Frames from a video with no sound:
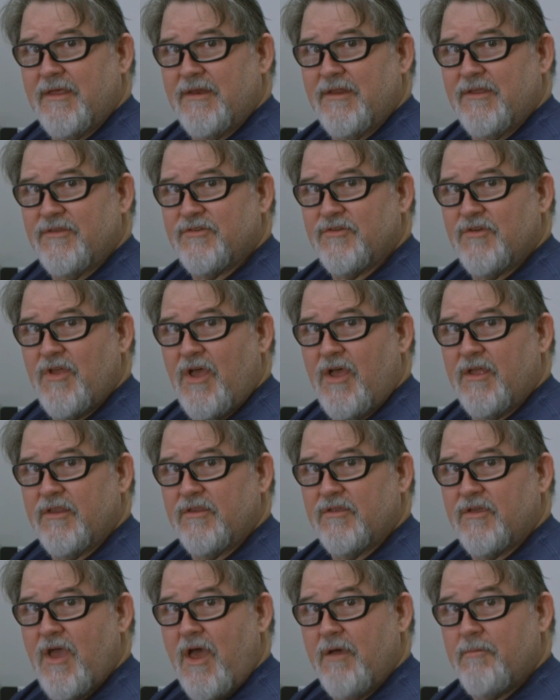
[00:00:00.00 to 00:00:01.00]
and it's
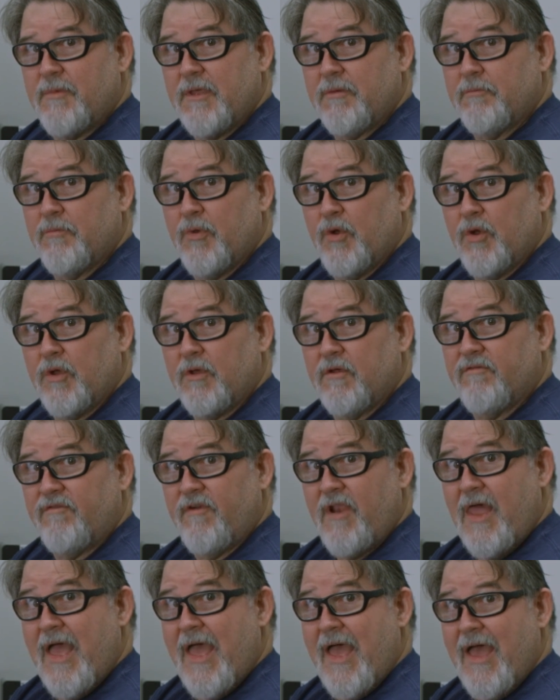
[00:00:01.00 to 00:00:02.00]
not comic book
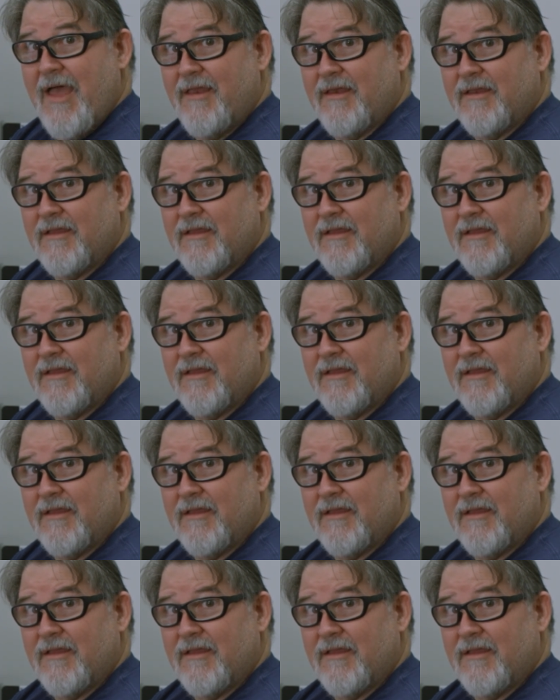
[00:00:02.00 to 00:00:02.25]
flat.